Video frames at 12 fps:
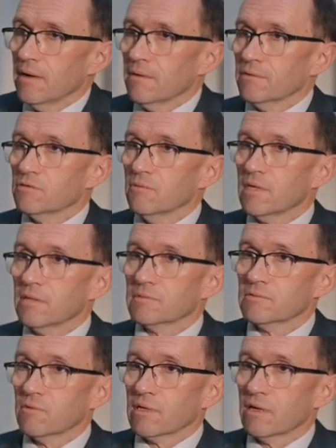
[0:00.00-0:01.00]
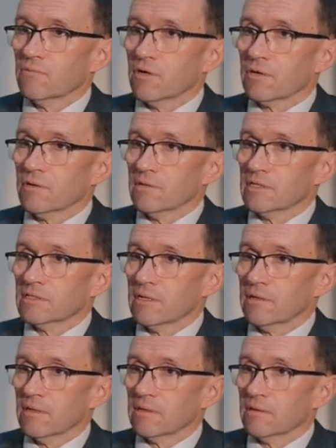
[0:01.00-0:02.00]
sometimes when I work on this, I
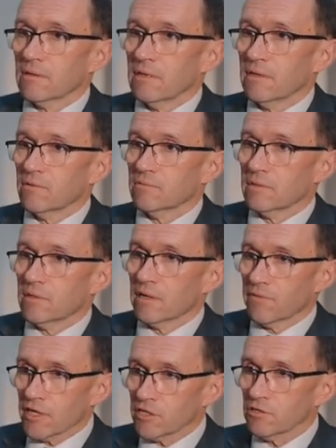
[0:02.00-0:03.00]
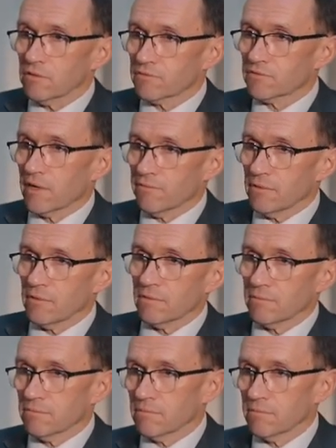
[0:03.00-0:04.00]
think, you know, the direction of travel
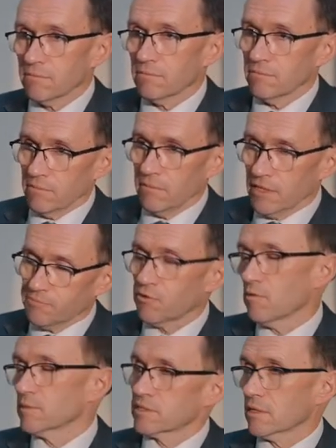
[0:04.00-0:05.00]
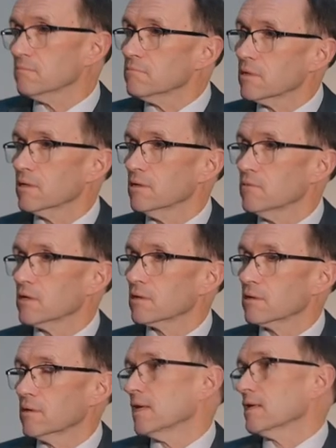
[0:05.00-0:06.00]
is promising. You know, we're
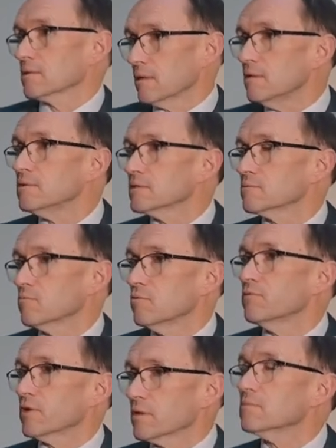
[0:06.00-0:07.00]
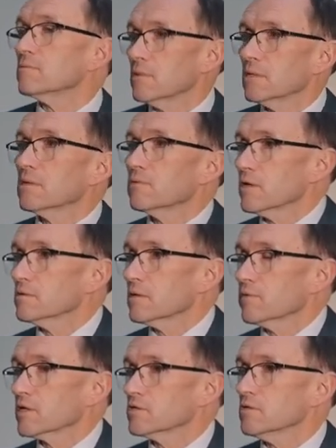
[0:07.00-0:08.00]
getting there. It's moving in the right
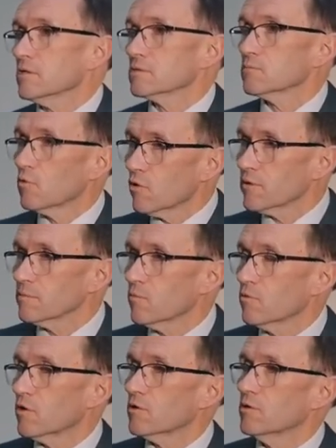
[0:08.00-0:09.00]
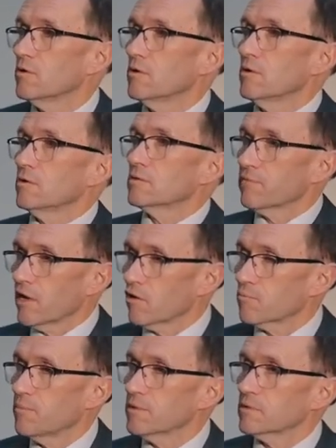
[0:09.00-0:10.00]
direction. There's more and more
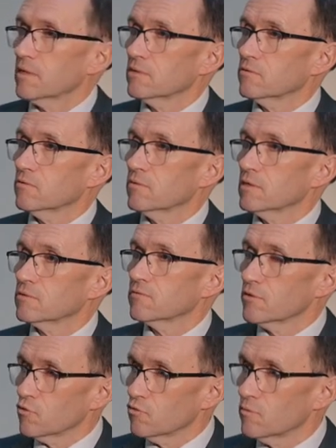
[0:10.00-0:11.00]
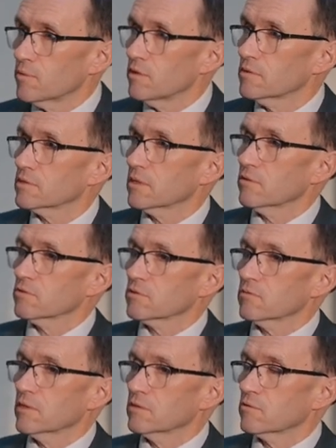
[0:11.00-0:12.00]
development into these renewables and
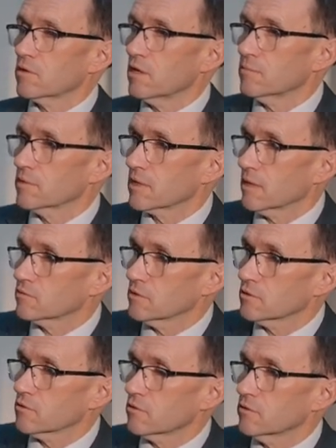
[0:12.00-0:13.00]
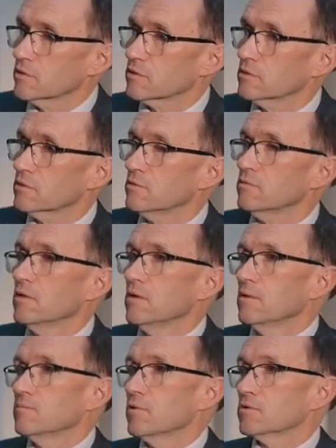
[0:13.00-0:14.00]
also into carbon capture and storage and so on.
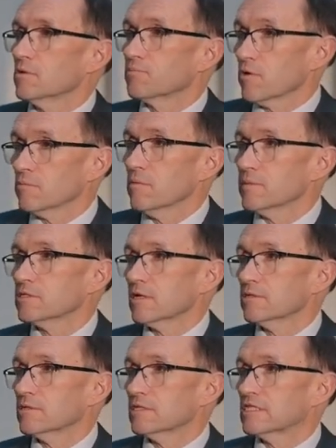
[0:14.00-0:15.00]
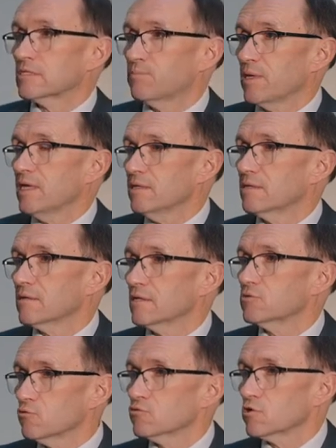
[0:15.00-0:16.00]
But the problem is that the speed
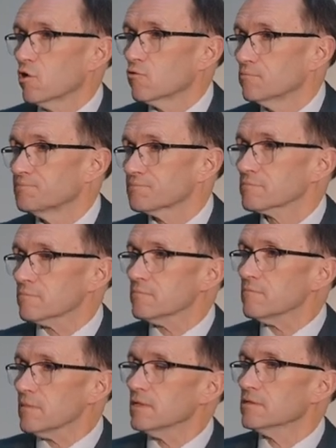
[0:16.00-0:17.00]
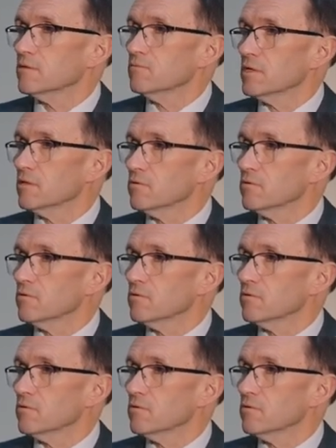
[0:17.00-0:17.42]
is too slow. So we